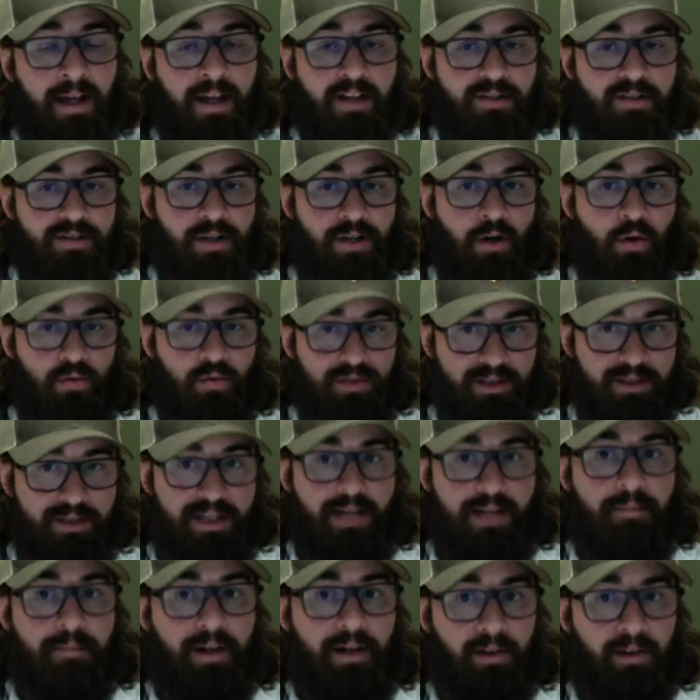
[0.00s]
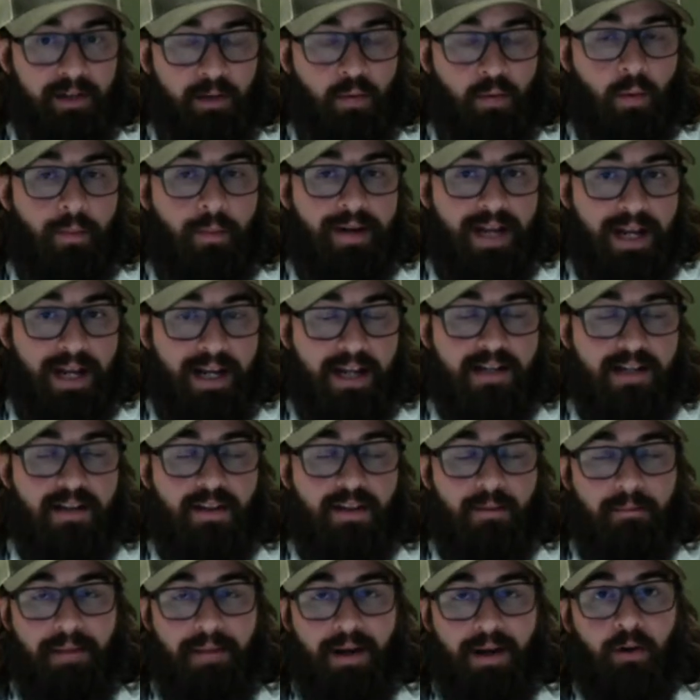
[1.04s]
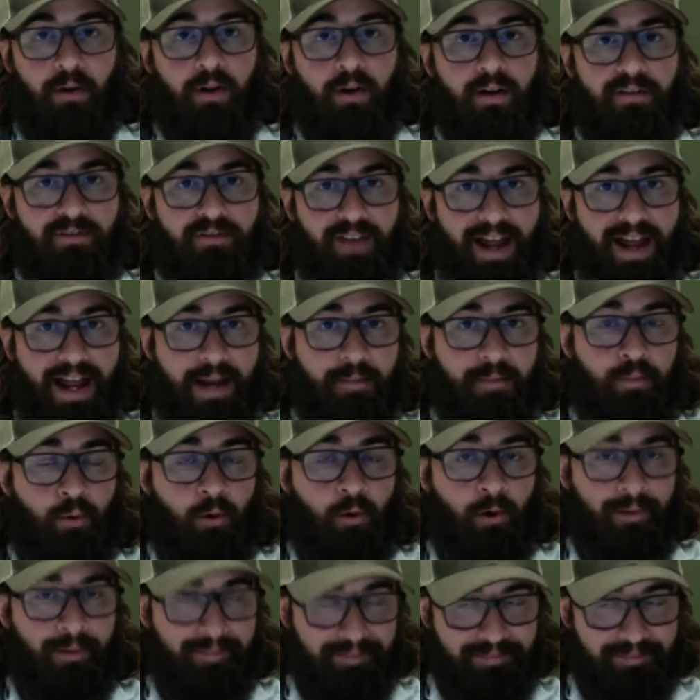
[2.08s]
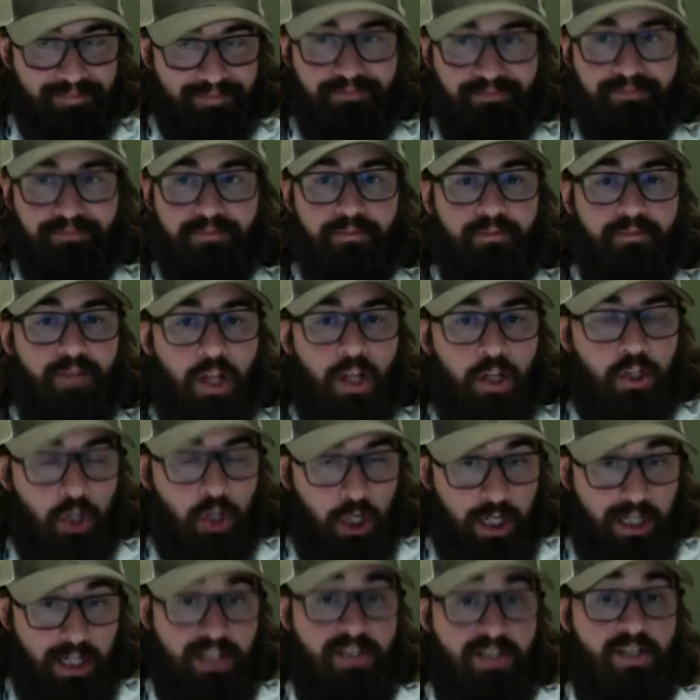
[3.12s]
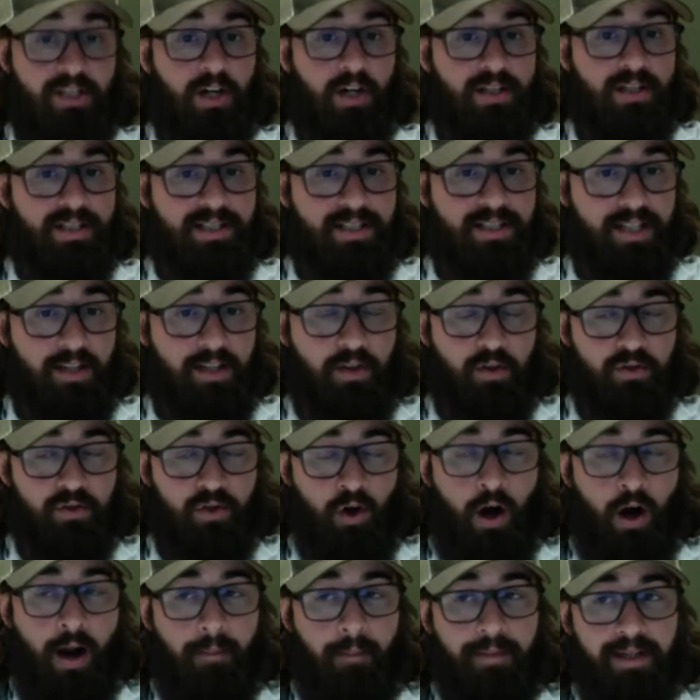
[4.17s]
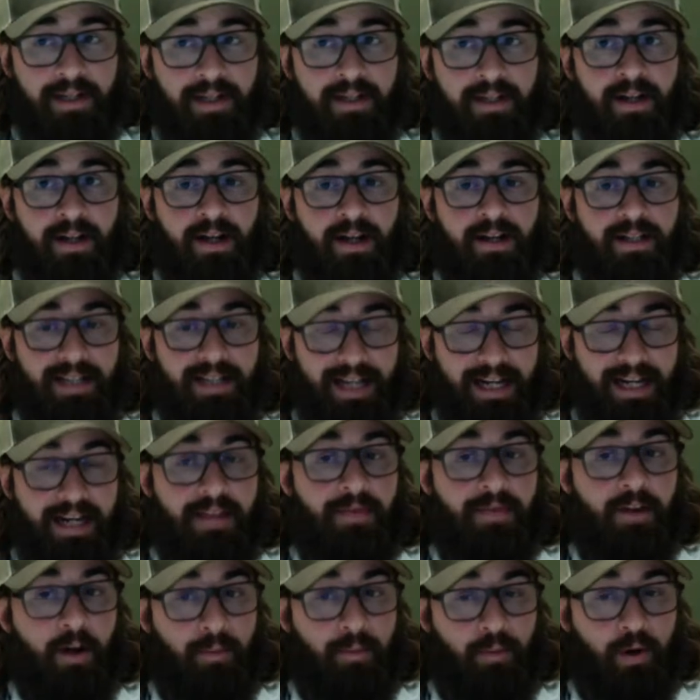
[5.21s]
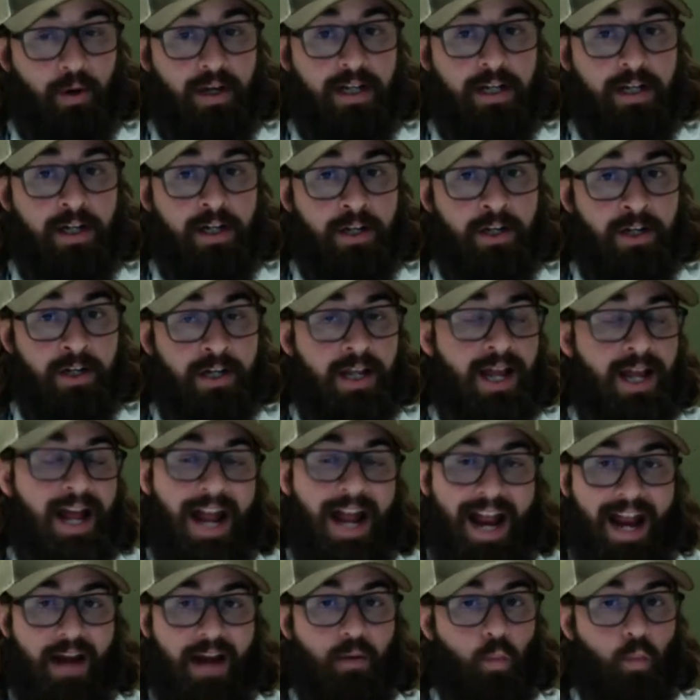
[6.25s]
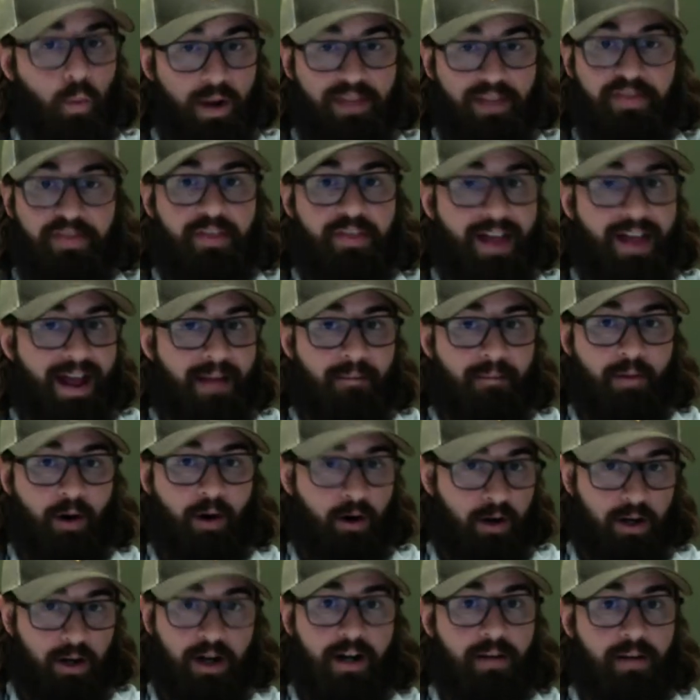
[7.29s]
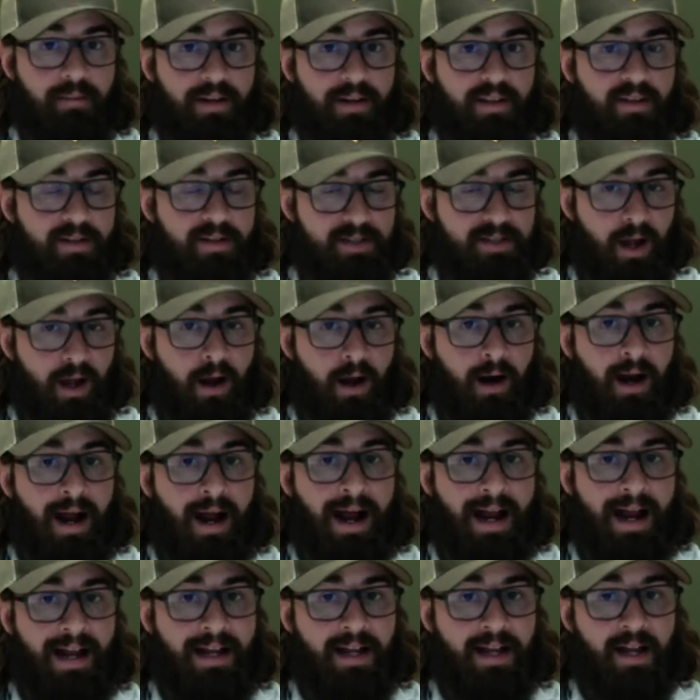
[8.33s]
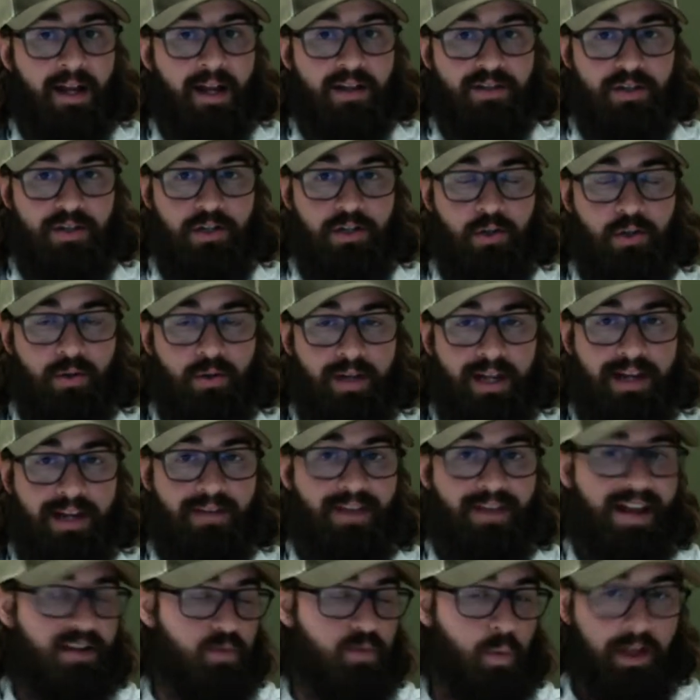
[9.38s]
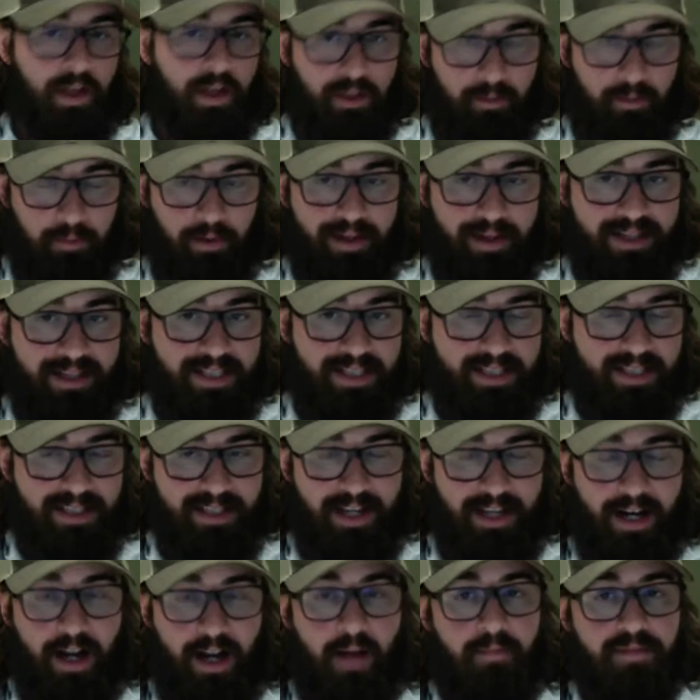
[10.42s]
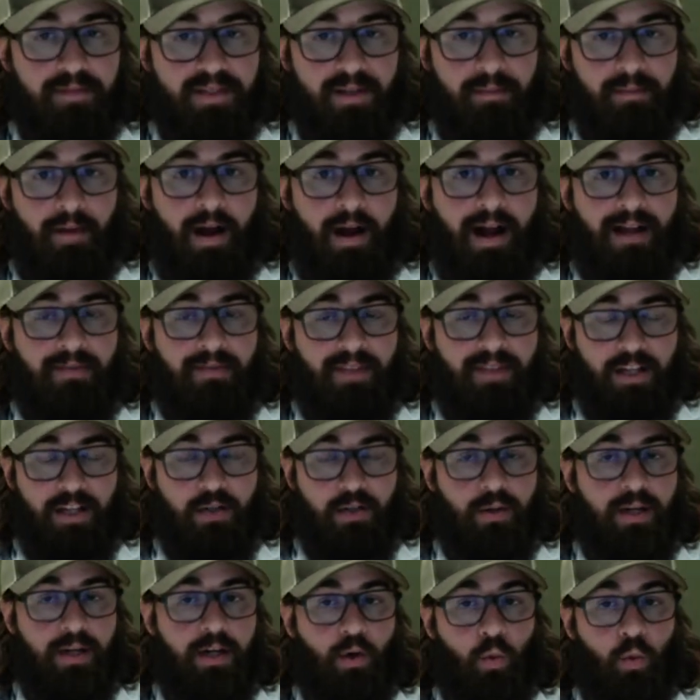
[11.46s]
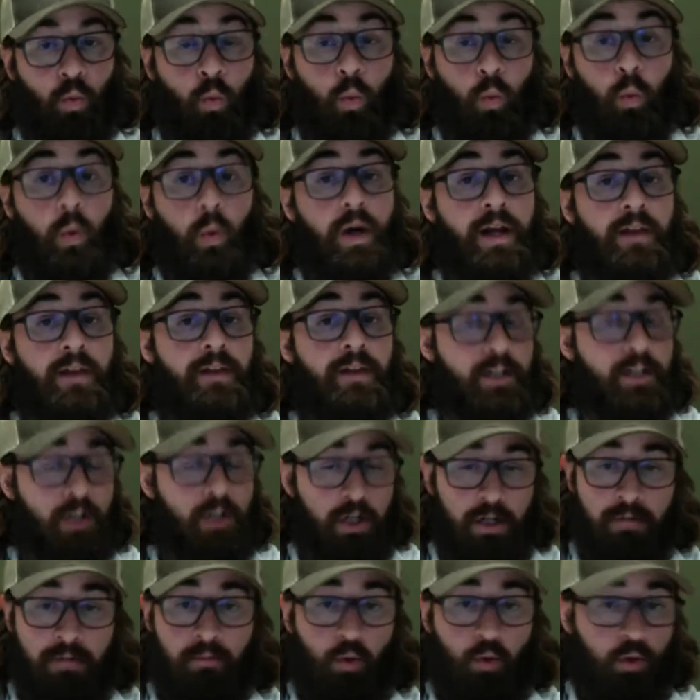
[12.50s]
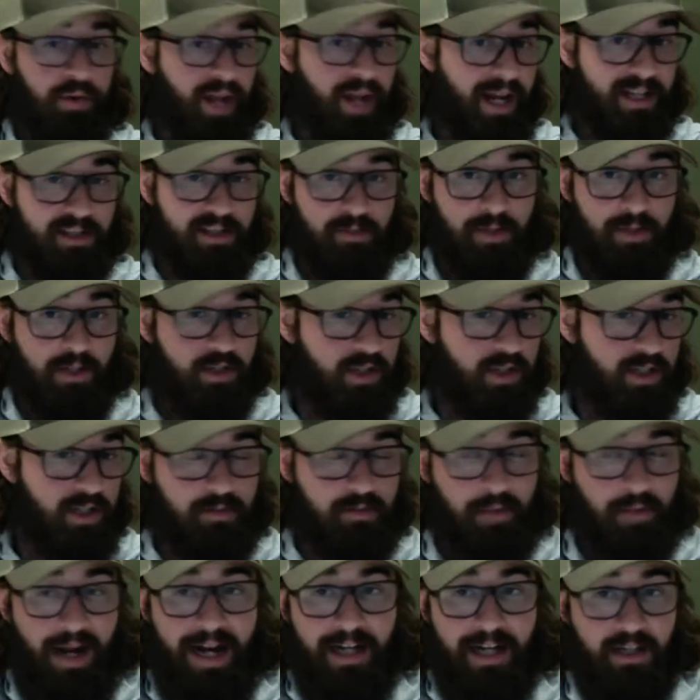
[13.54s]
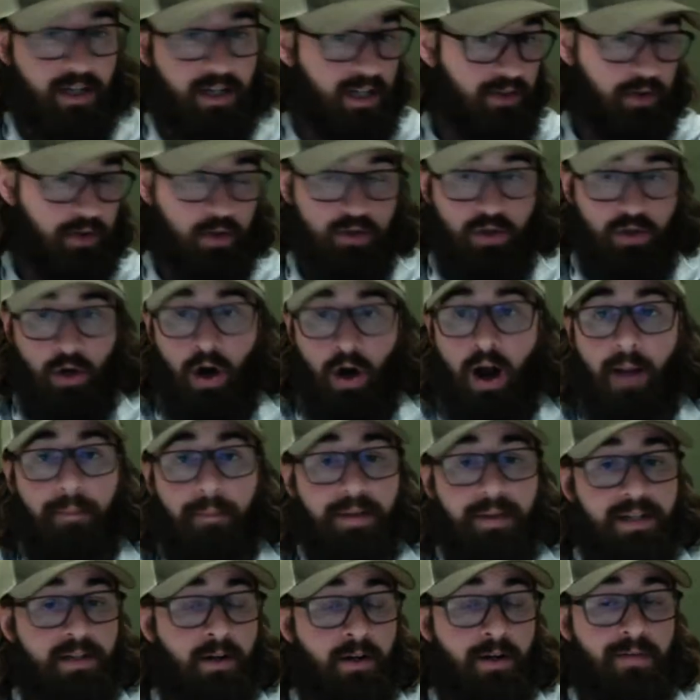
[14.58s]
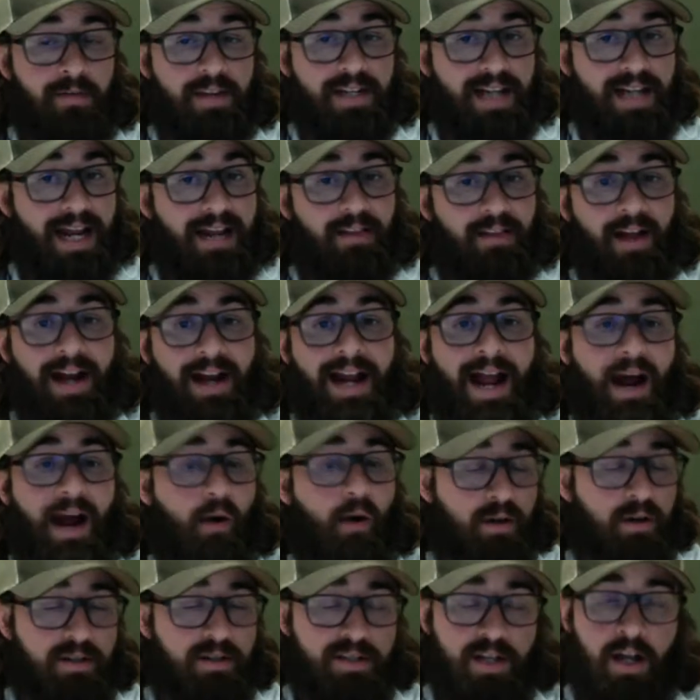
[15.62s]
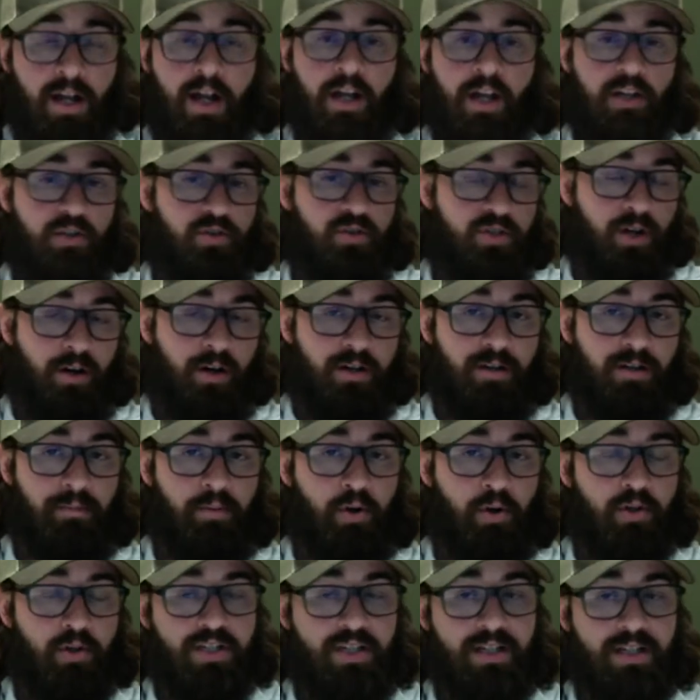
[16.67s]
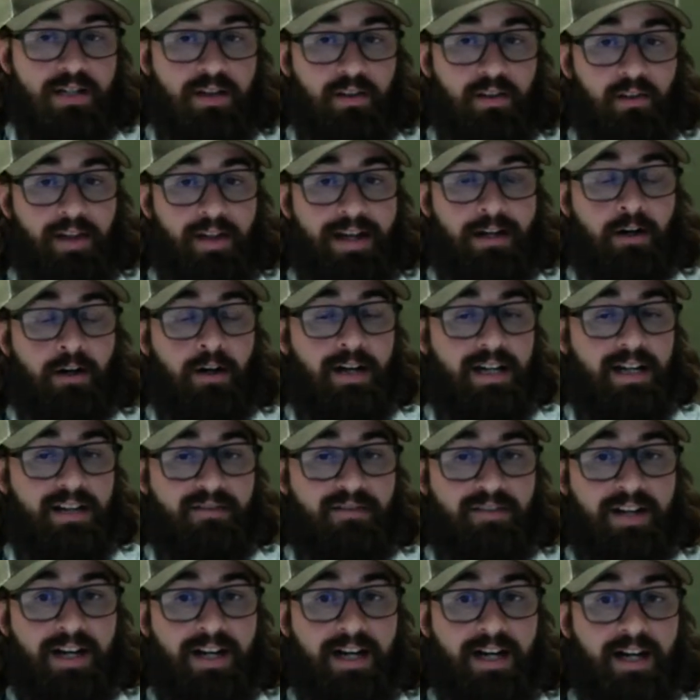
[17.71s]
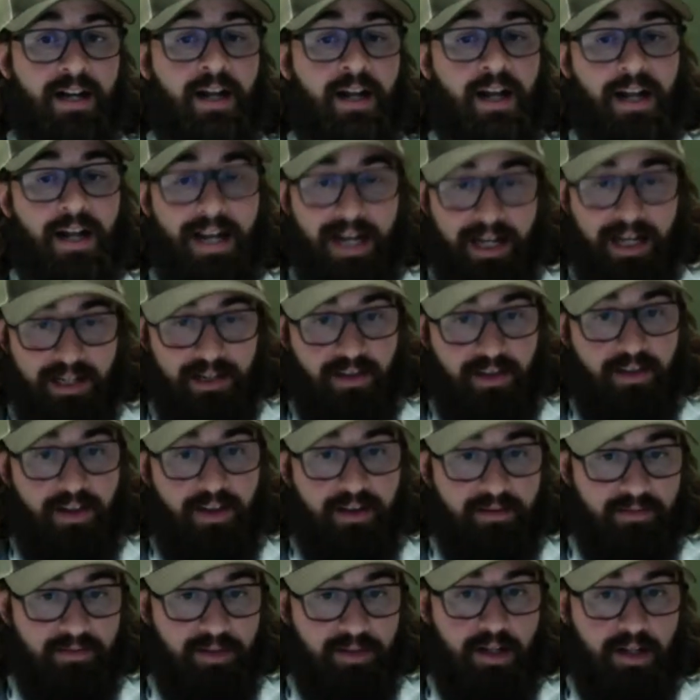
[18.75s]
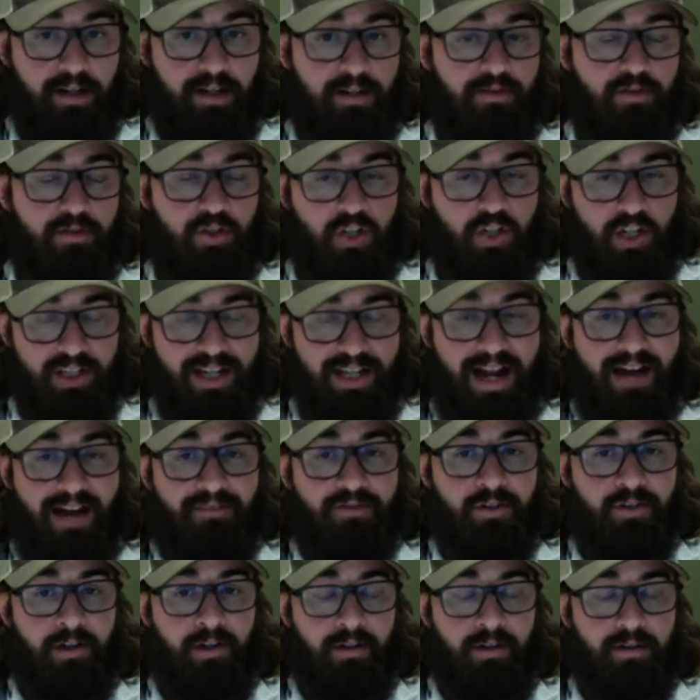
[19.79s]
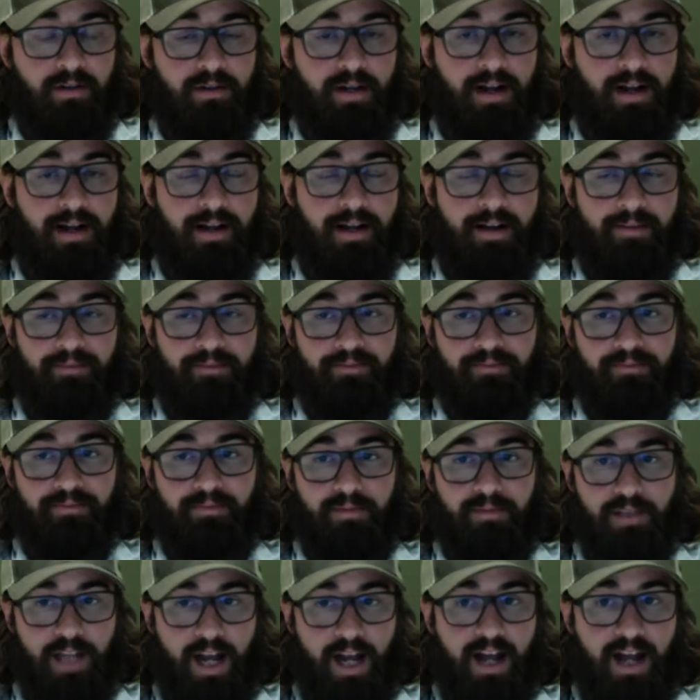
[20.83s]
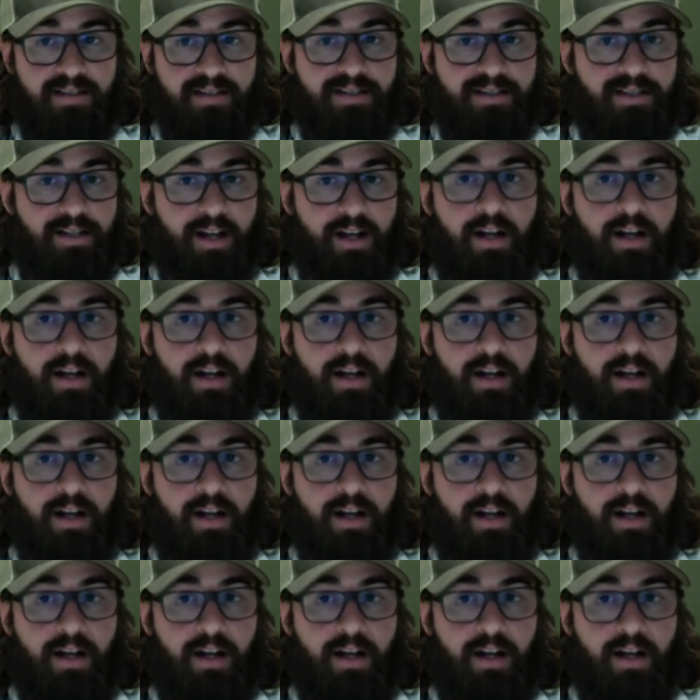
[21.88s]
So typically, when we get into the middle of April, you're going to start to see those crappie get in there pretty good, and with them are going to be the saugeye so you get that's the places that comes to mind that you get a really good multi-species bite. You get those crappie during the daylight hours. You start to push into the later evening, into the just after um, dusk.